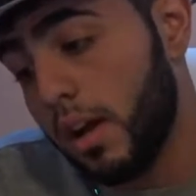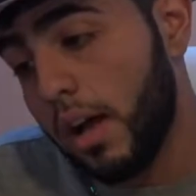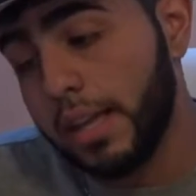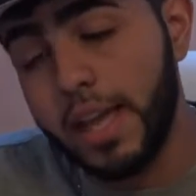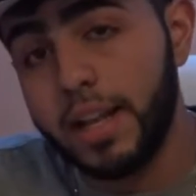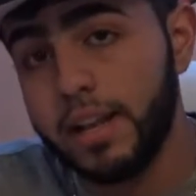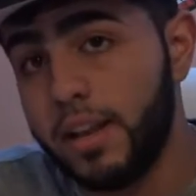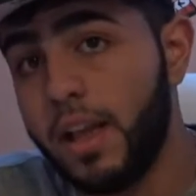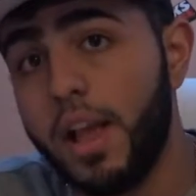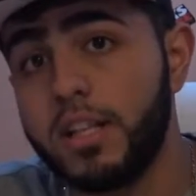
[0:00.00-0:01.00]

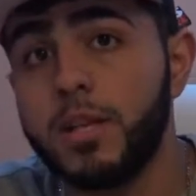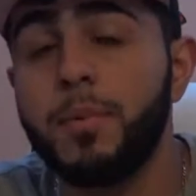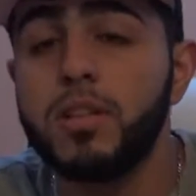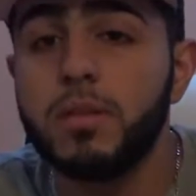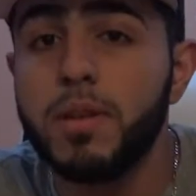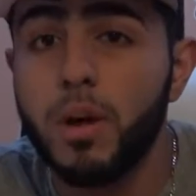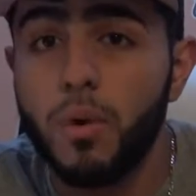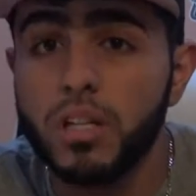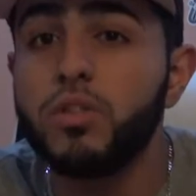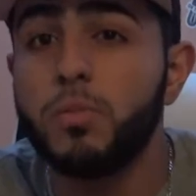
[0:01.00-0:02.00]
again, it's supposed to be the
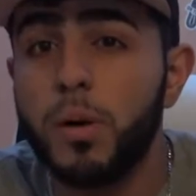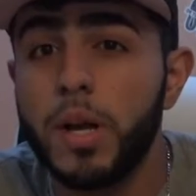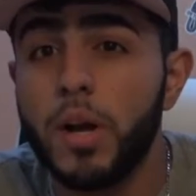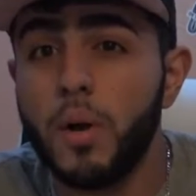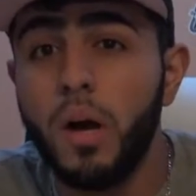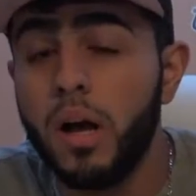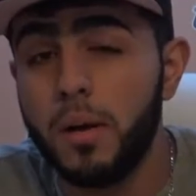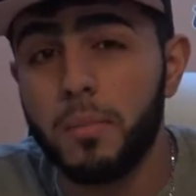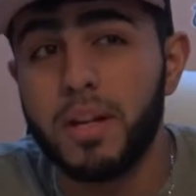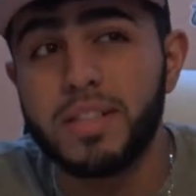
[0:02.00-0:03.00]
Rust 2.0,
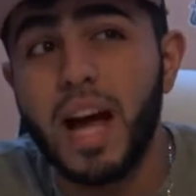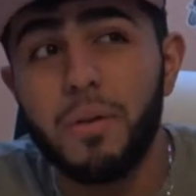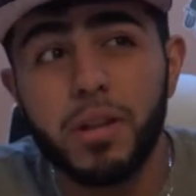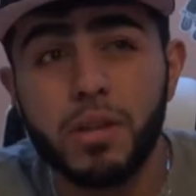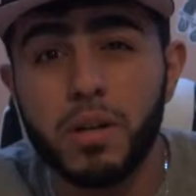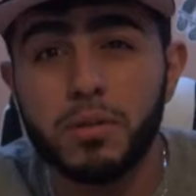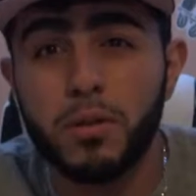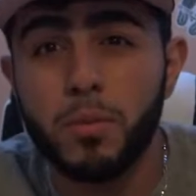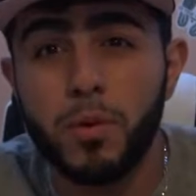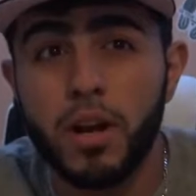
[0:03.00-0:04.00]
but it's not really the Rust
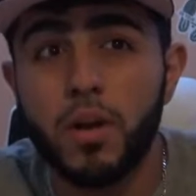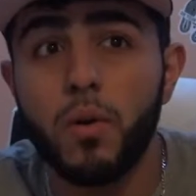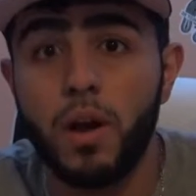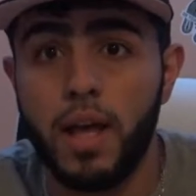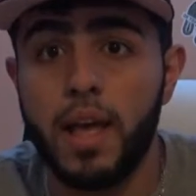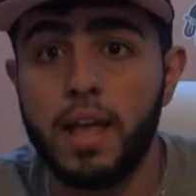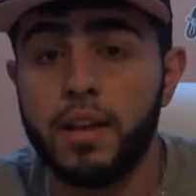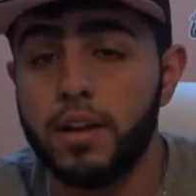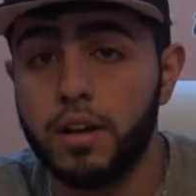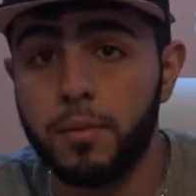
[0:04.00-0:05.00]
2.0,
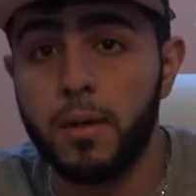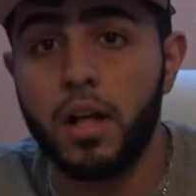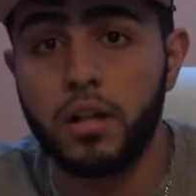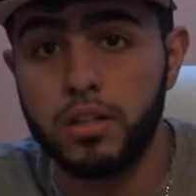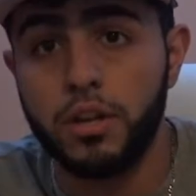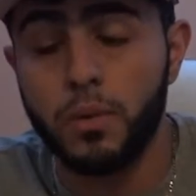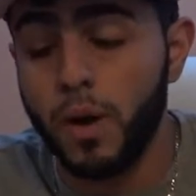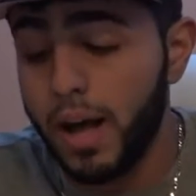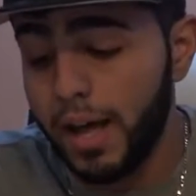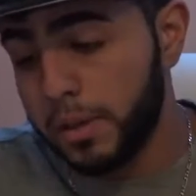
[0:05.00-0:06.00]
and um, I'll tell you why.